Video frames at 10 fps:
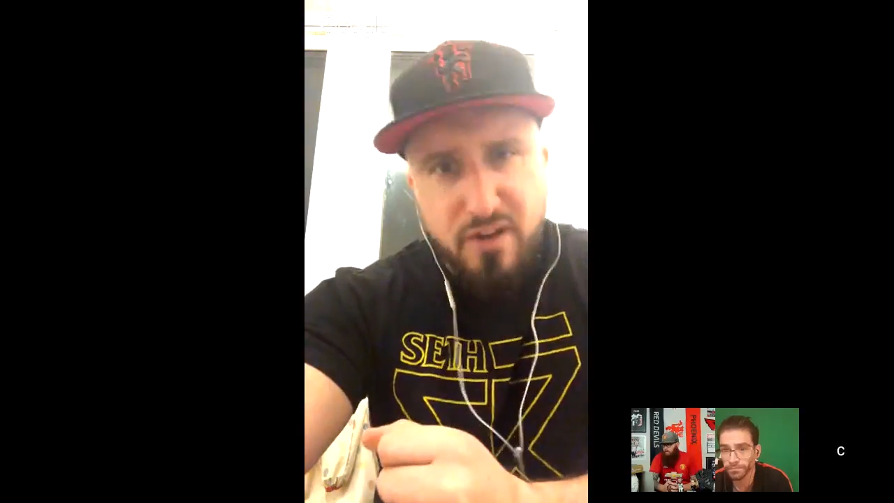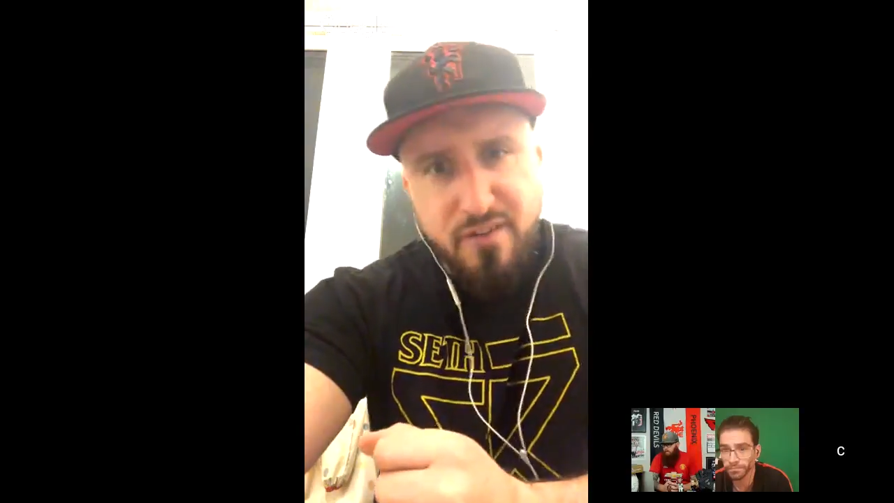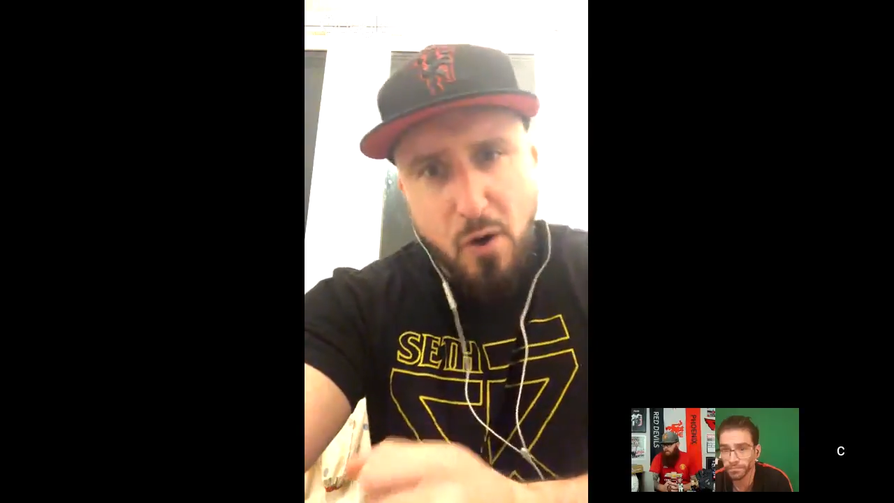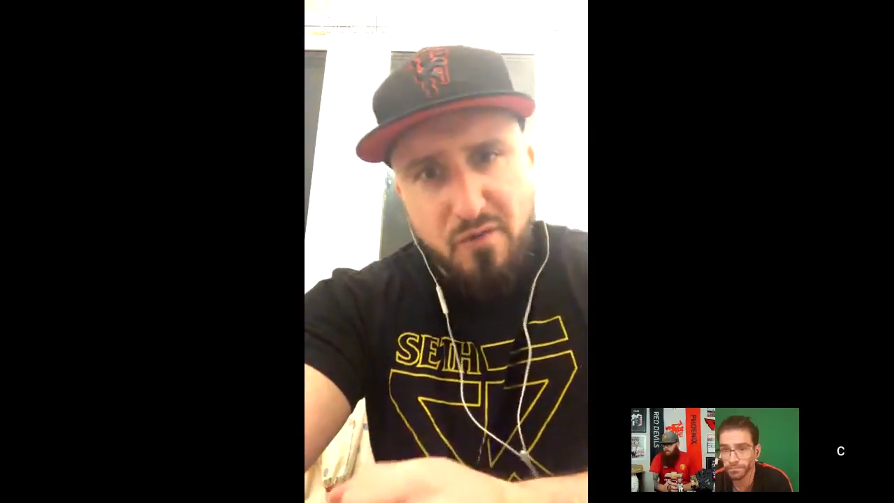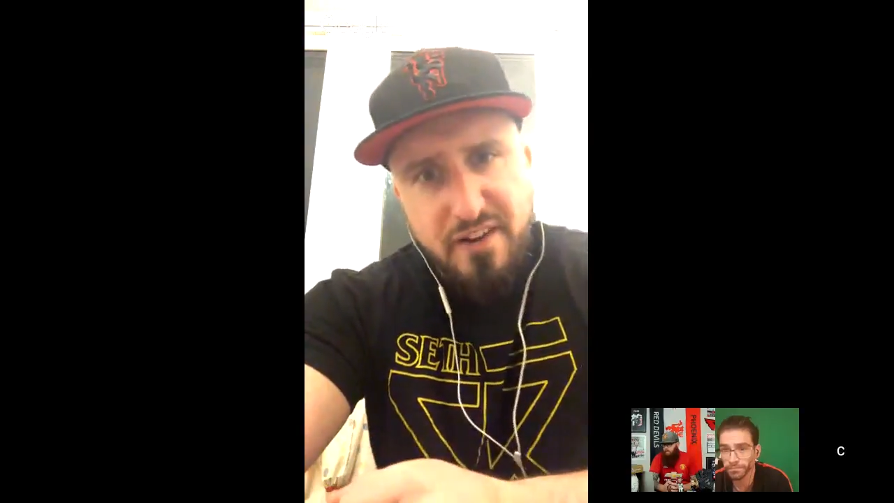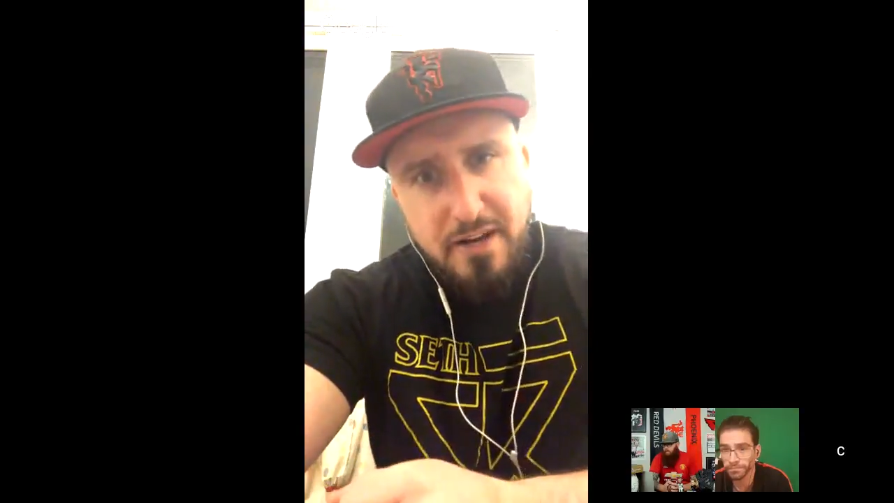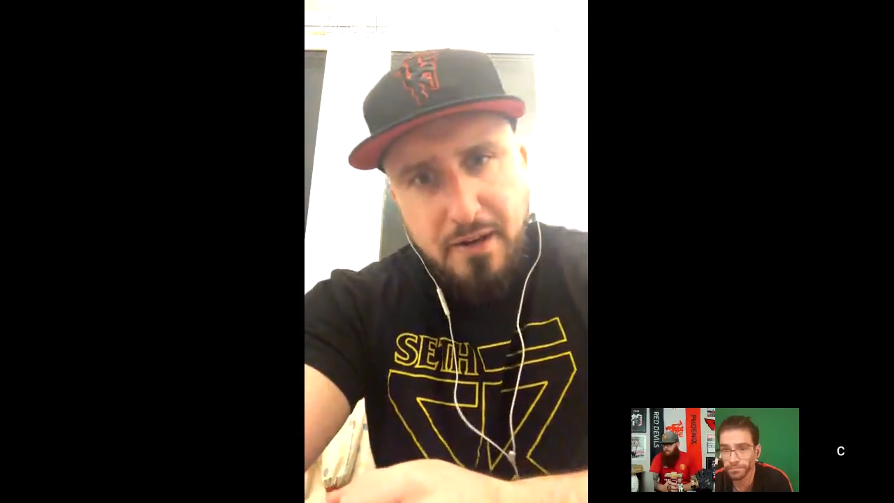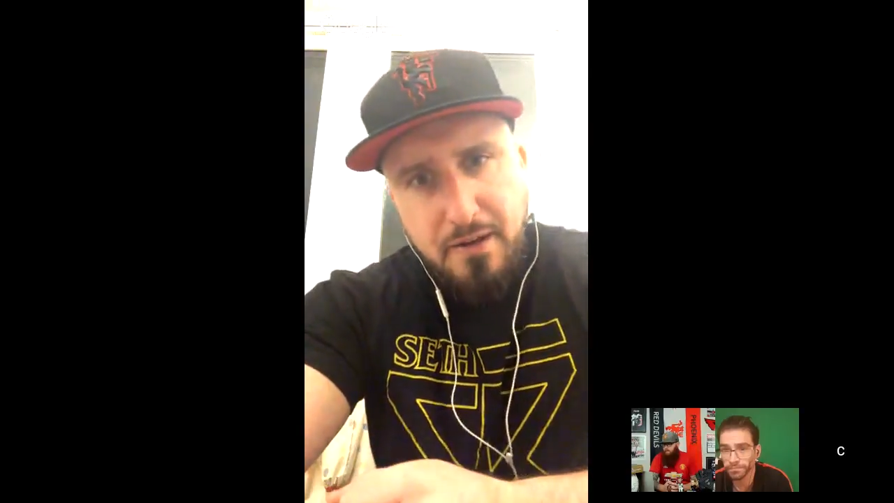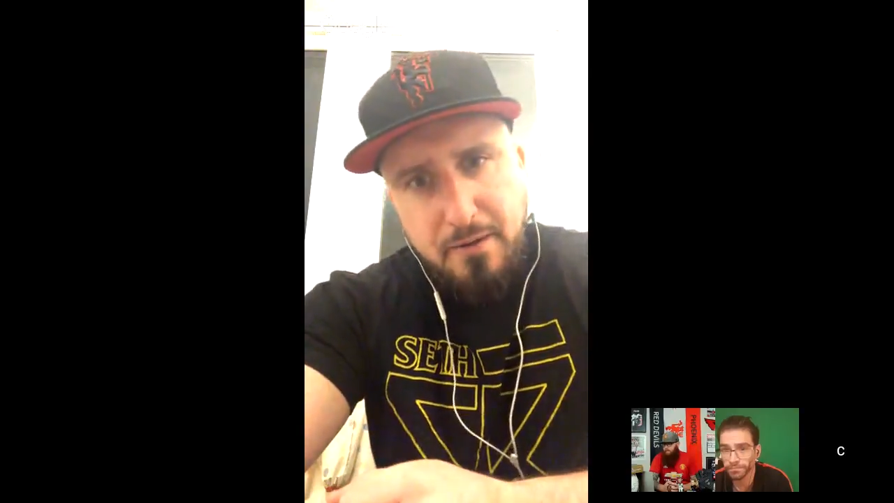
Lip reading: evolving.